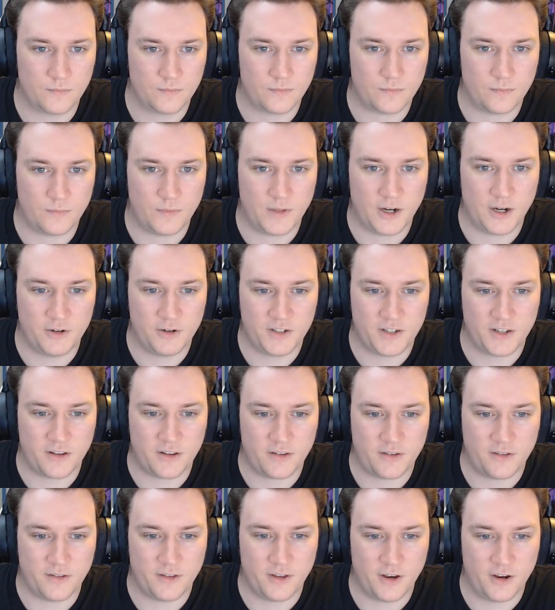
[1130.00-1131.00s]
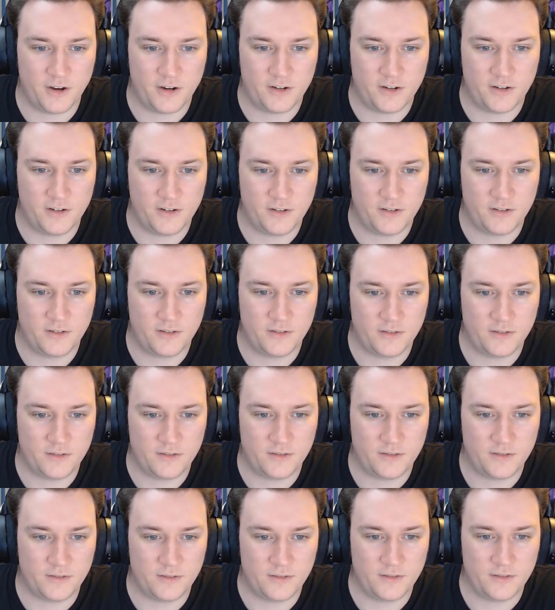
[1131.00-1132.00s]
There is a thud.
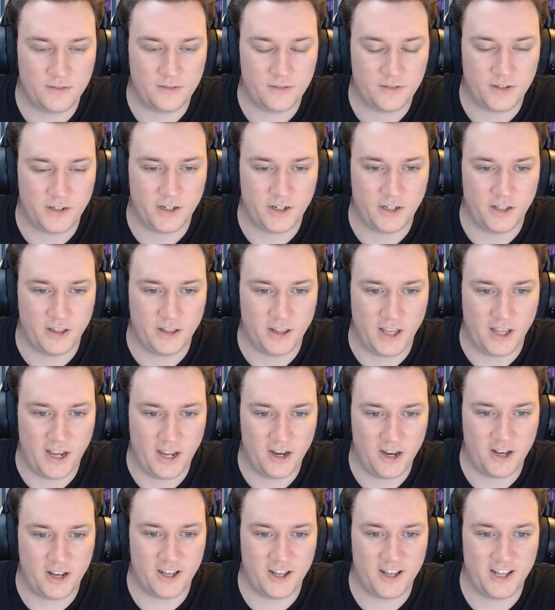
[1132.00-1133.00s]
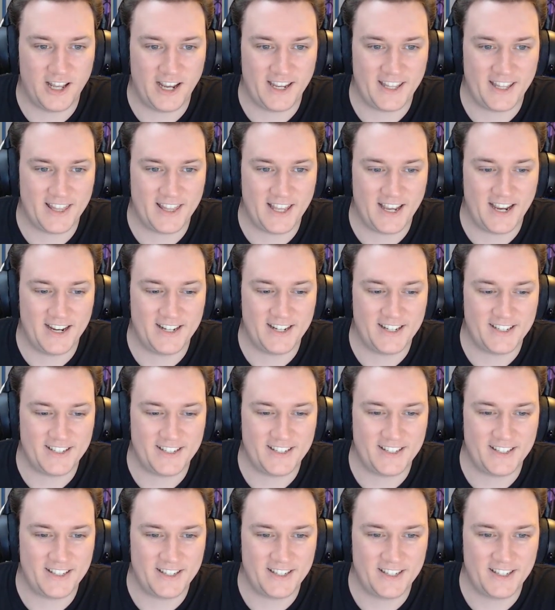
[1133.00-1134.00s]
Did he land like that?
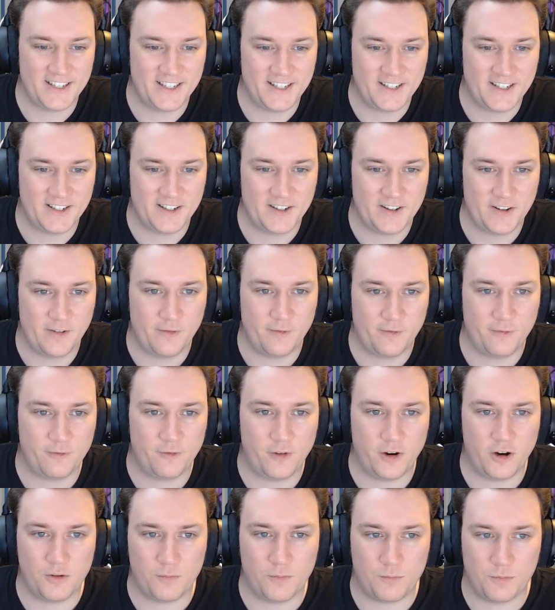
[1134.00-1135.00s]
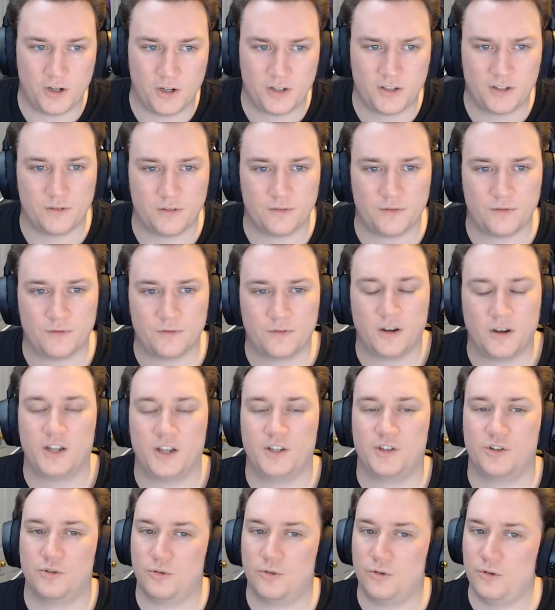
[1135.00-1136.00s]
Very impressive. I
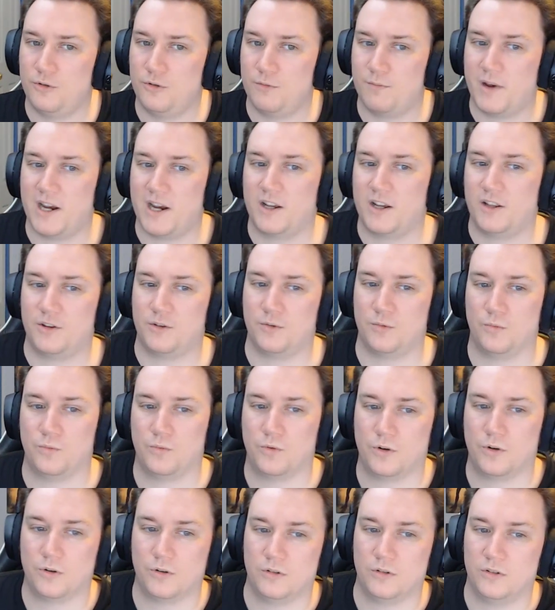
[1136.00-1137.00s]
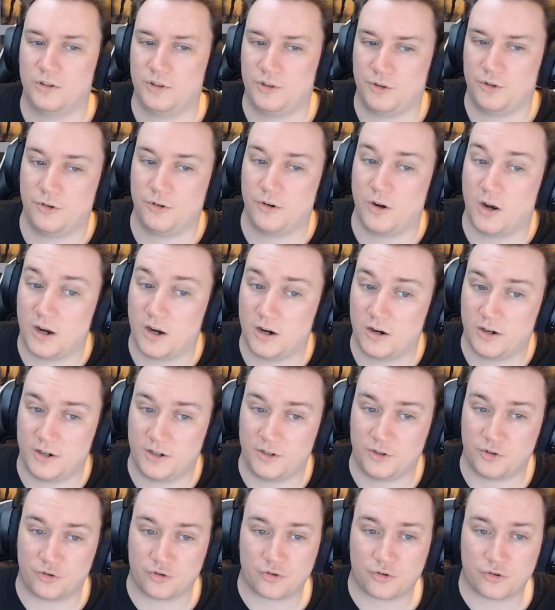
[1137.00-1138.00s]
saw you back at the wall. You are
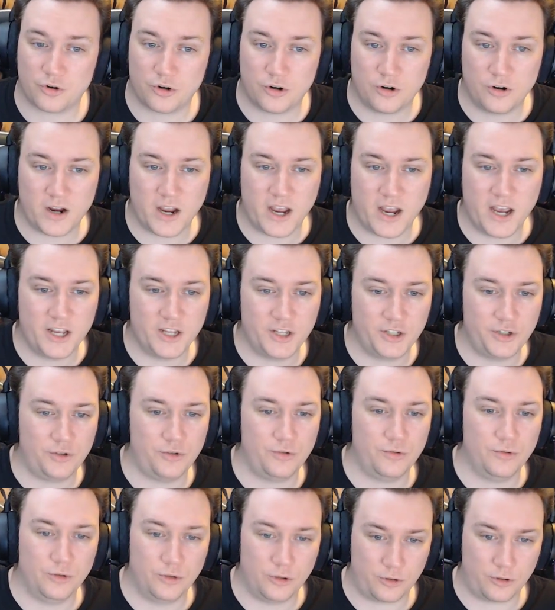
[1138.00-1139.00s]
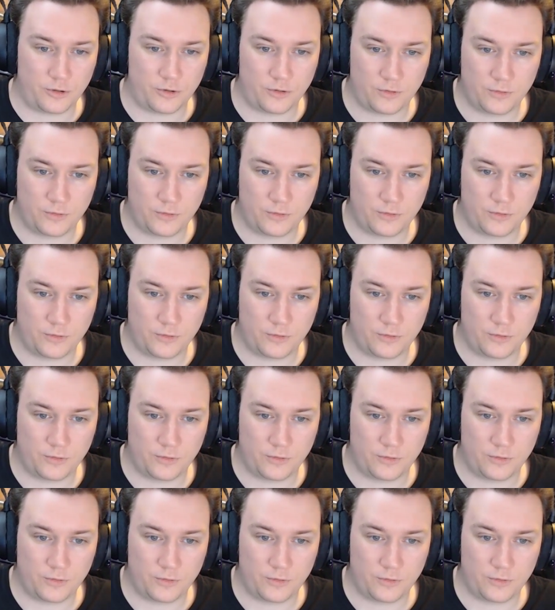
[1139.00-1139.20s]
as strong as you look.